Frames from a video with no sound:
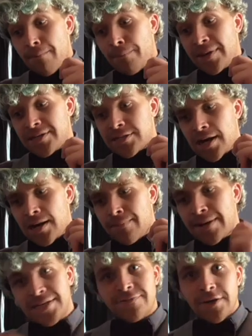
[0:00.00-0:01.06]
But
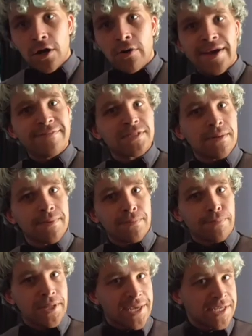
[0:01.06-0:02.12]
my next video, I have something
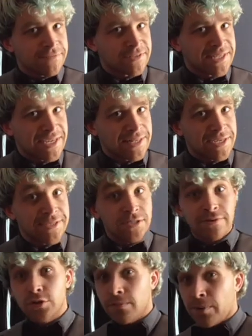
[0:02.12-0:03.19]
planned for that there,
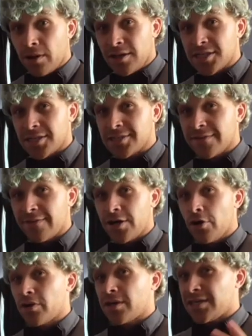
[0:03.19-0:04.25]
so I do apologise if I
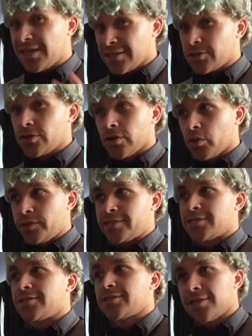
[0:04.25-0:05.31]
don't get to your
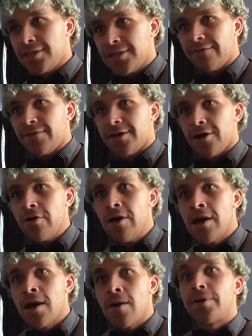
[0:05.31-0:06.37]
questions in that video,
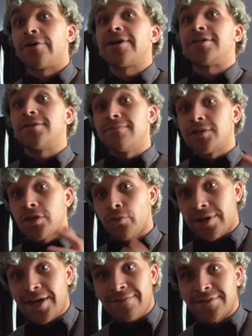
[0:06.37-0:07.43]
but I'll get to them to the
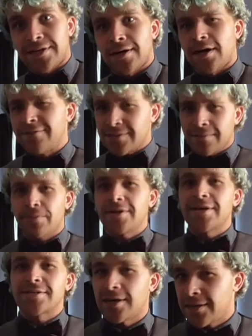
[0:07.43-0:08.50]
one after. I have something
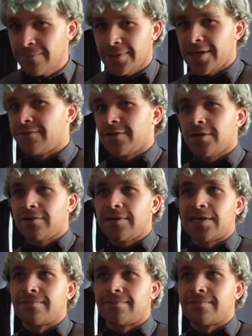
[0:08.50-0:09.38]
pretty exciting planned for you